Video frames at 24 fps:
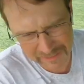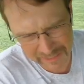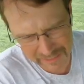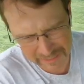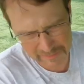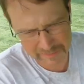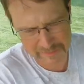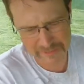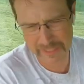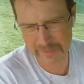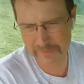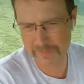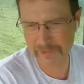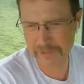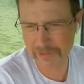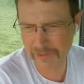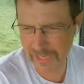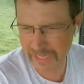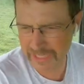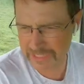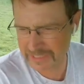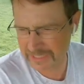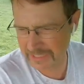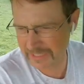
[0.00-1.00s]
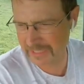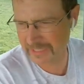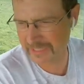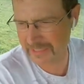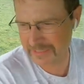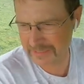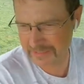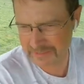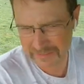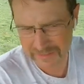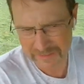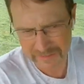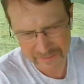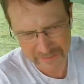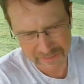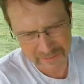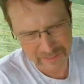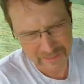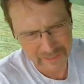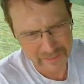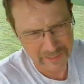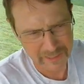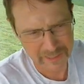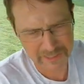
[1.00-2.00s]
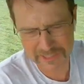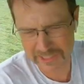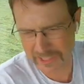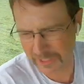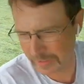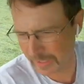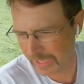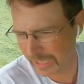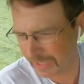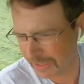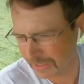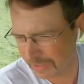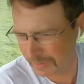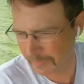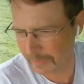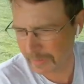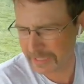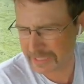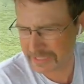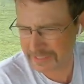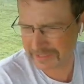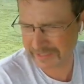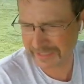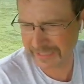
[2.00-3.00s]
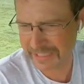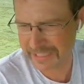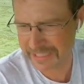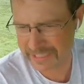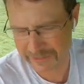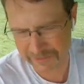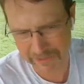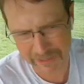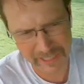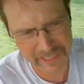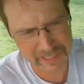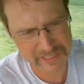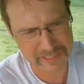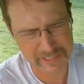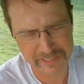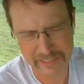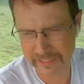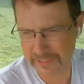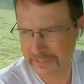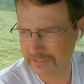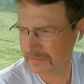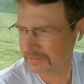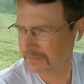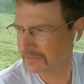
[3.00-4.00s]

Get some summer grass in it. Looks like I got a little bit of sage grass in it.